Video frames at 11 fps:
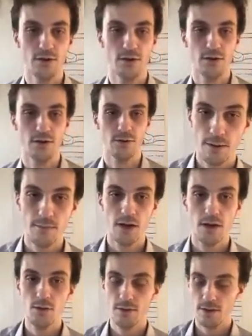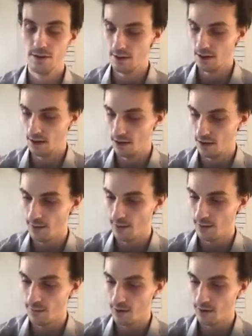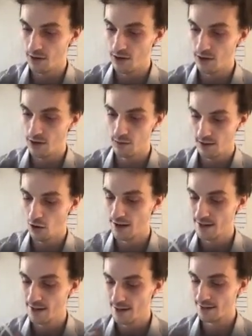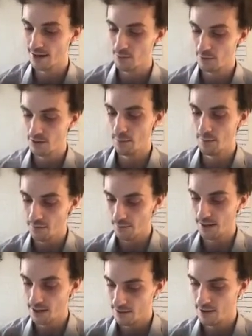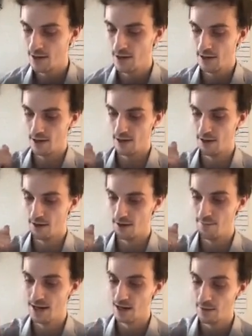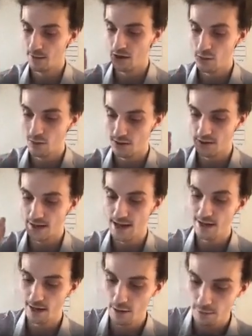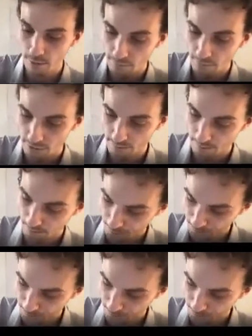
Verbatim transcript: Um, so what I'm going to use is uh, I'm going to use the long exact sequence coming from this. Uh, in particular, I'm going to use the connecting homomorphism.